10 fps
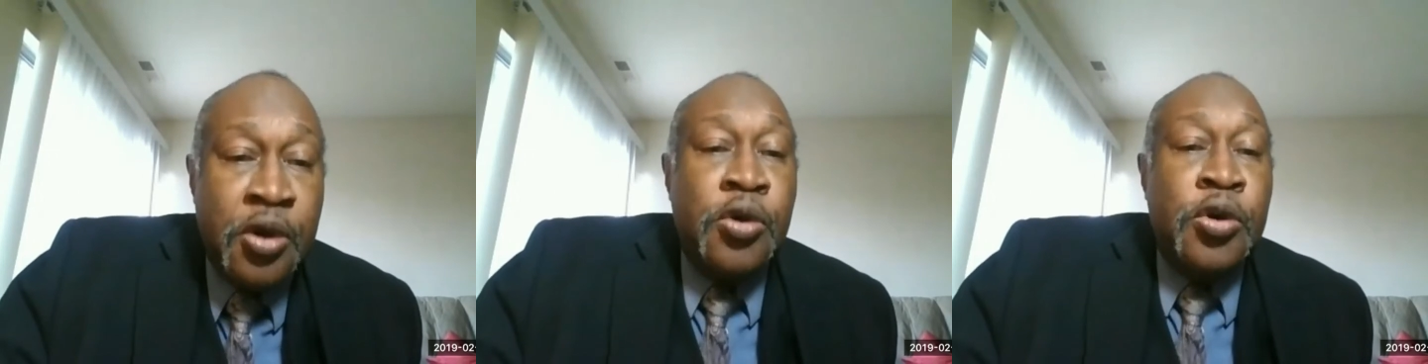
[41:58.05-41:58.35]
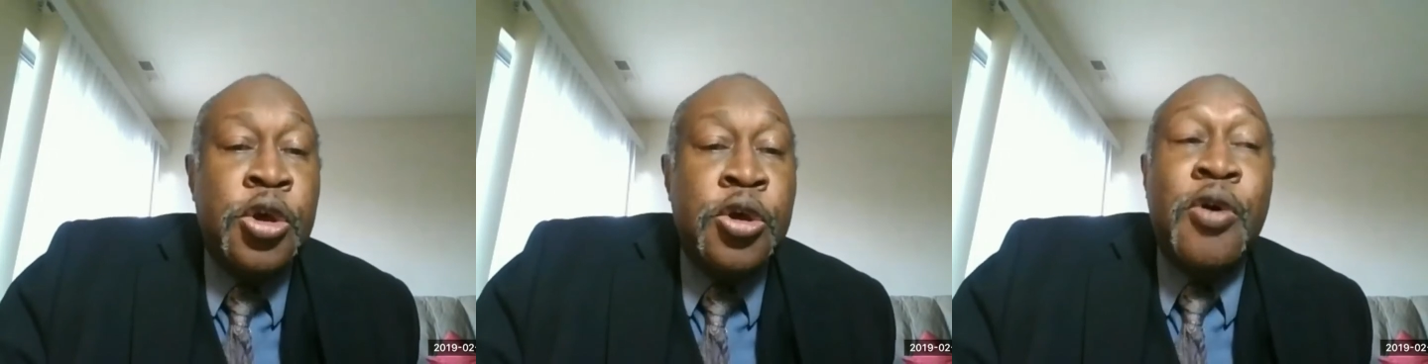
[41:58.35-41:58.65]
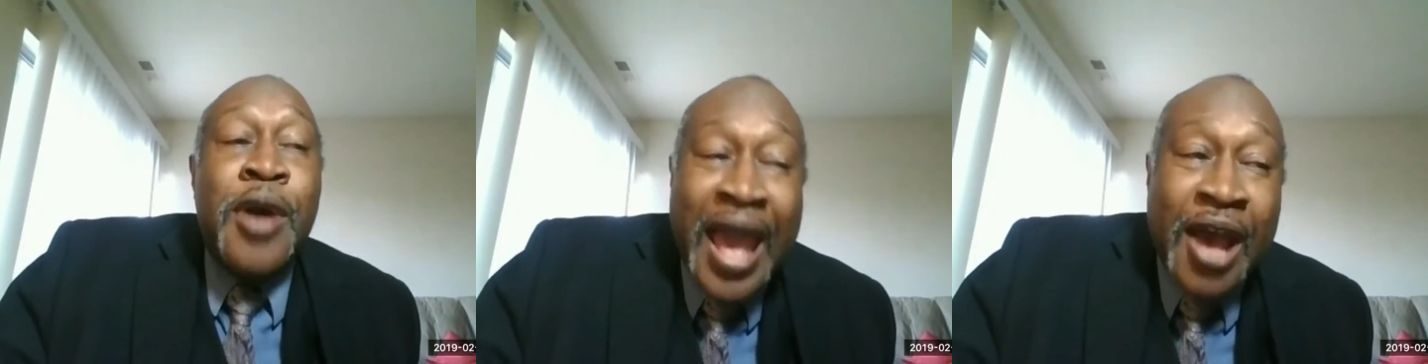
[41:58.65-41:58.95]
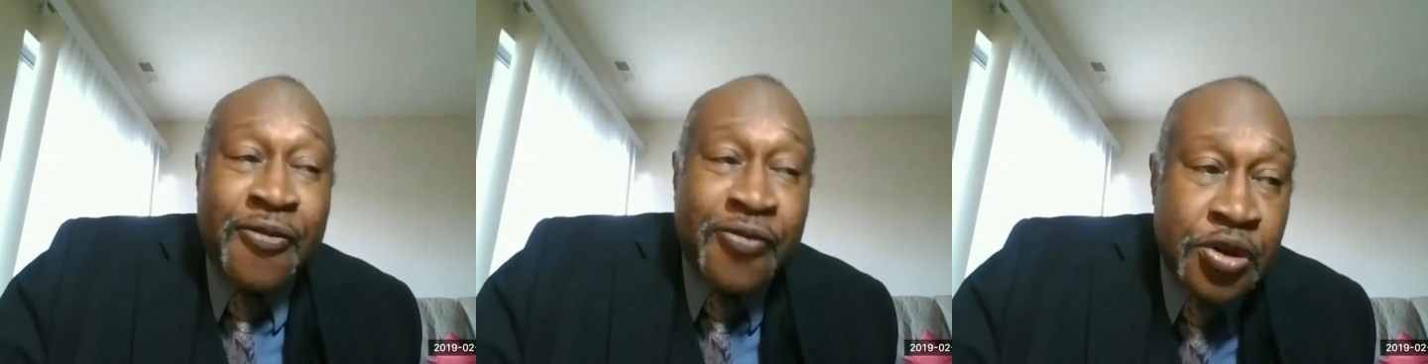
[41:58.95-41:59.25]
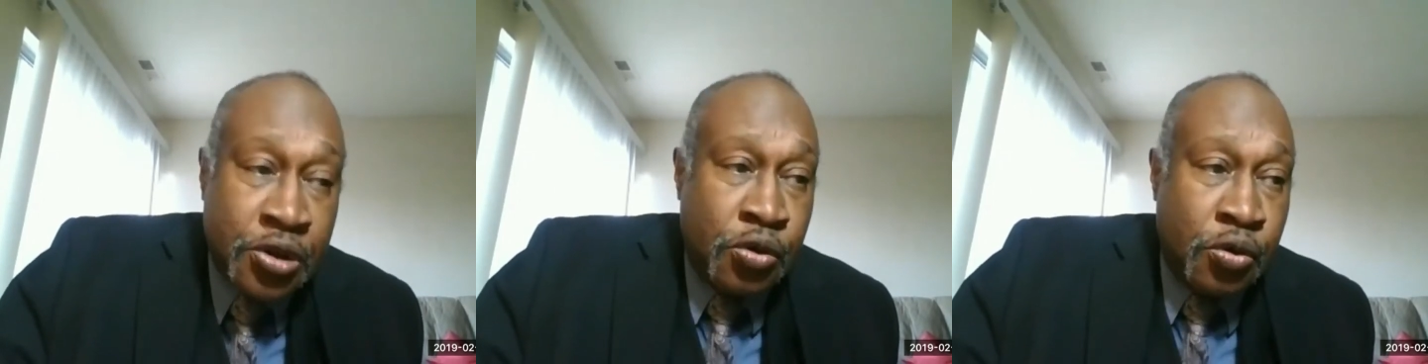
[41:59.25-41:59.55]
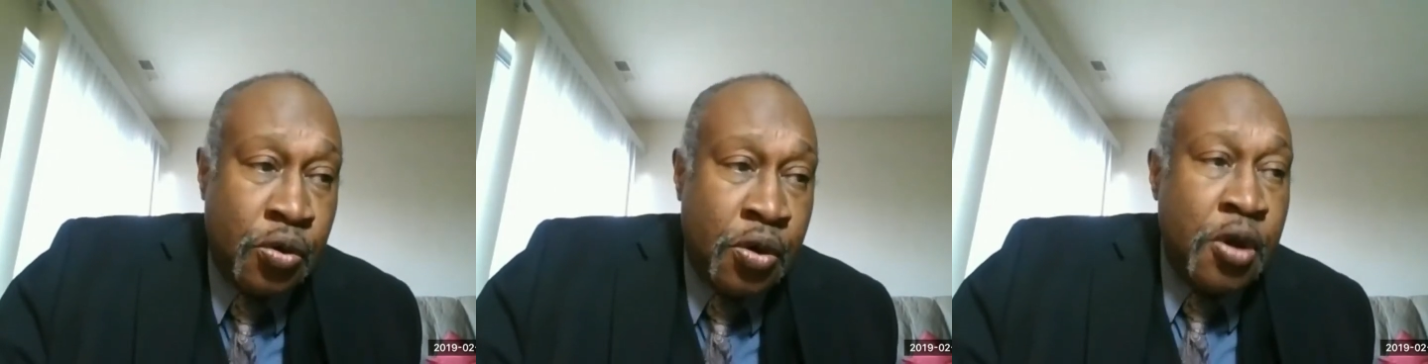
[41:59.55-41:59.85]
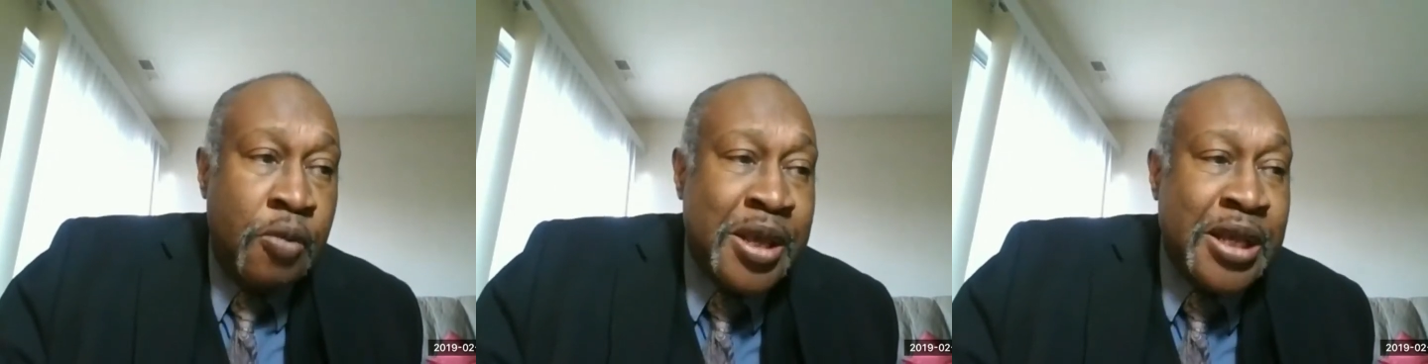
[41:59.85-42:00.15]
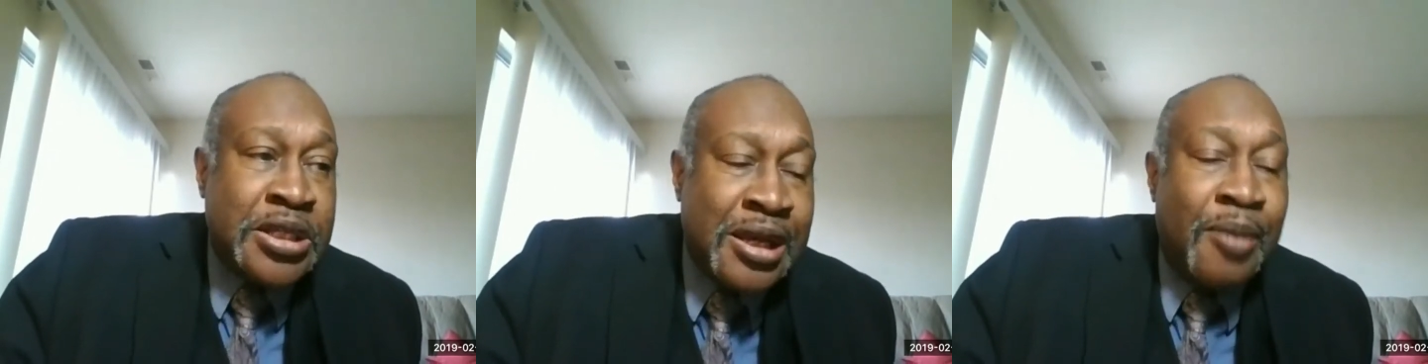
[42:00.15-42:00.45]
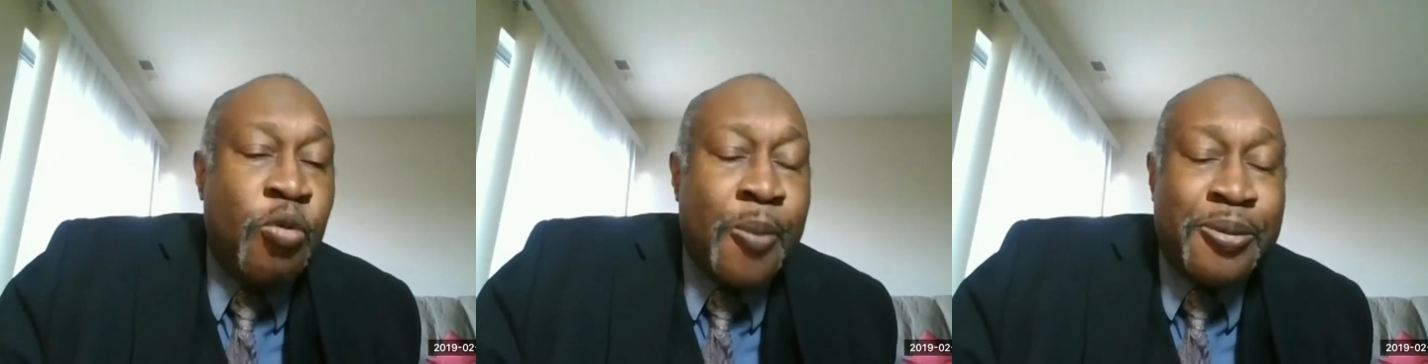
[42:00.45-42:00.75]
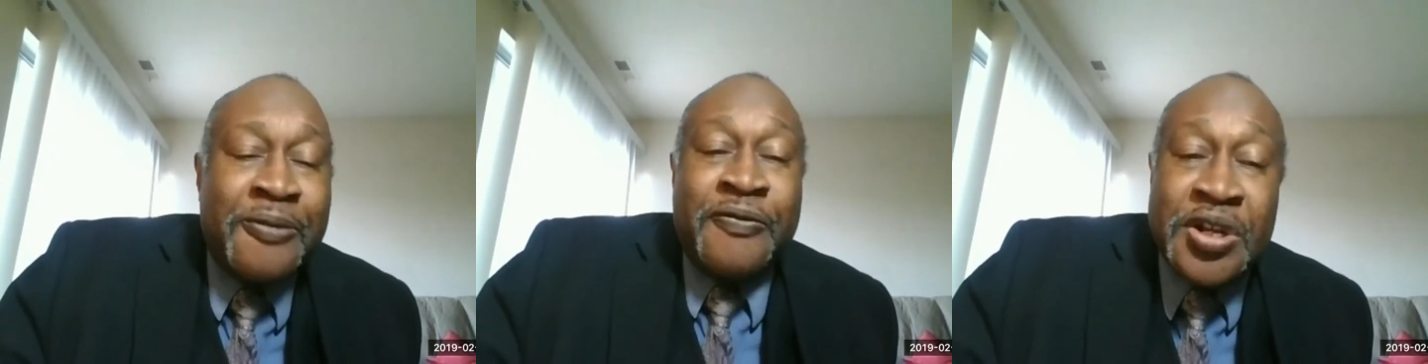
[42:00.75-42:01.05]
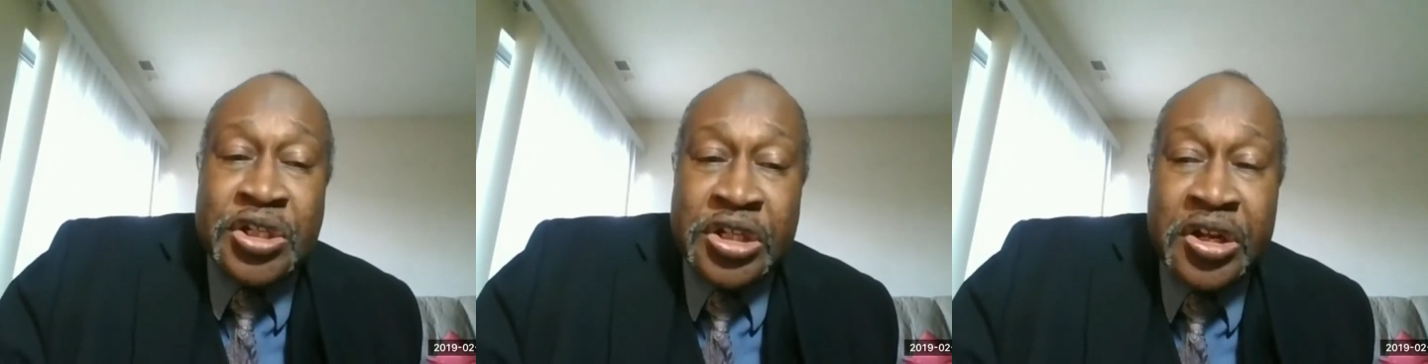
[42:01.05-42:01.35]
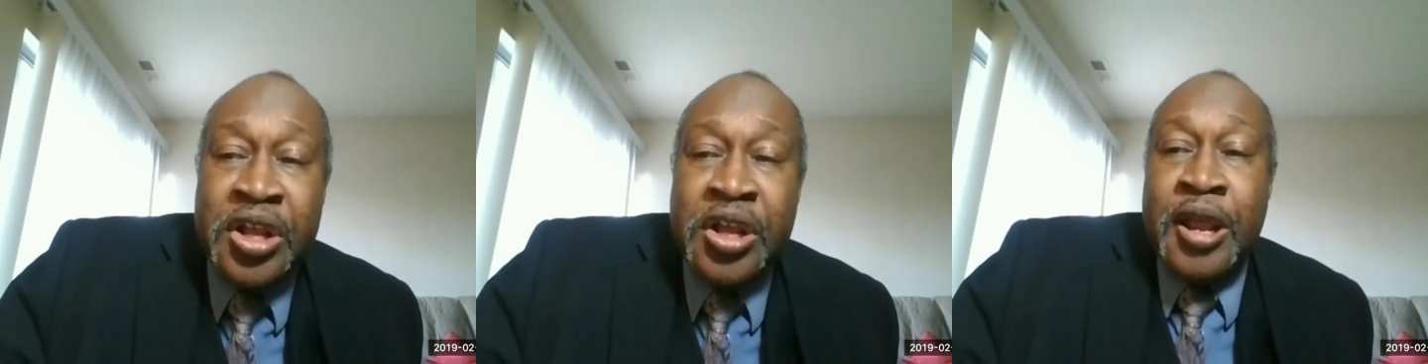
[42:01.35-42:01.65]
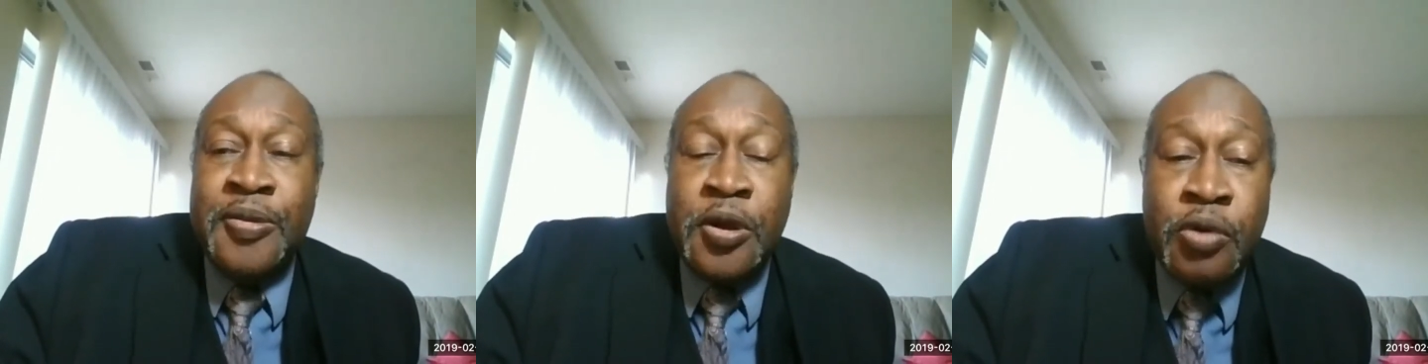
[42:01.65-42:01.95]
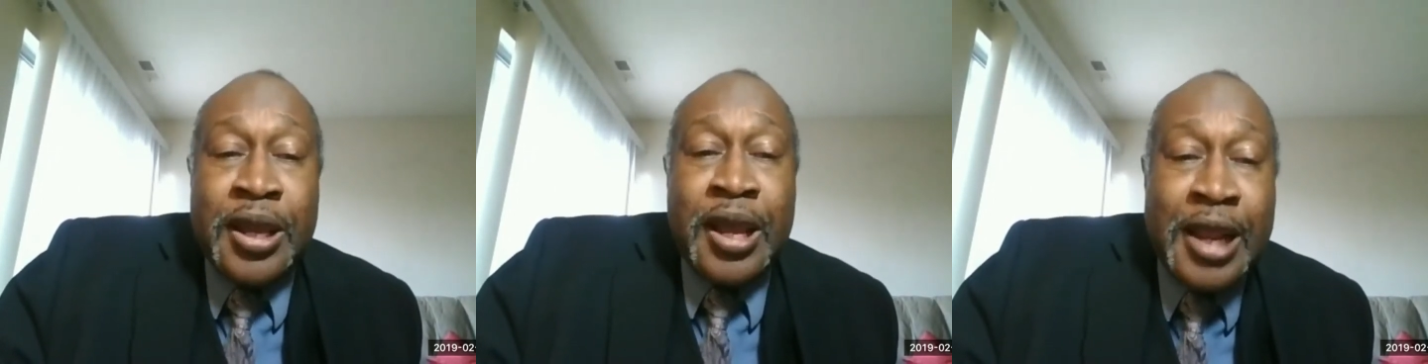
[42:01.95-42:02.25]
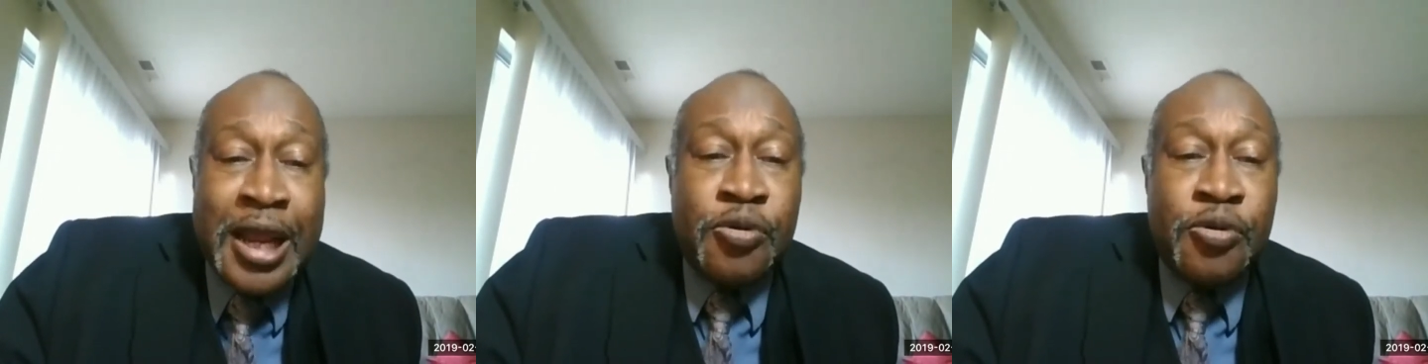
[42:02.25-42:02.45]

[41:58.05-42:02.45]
you have to be somewhat proficient in the Greek and Hebrew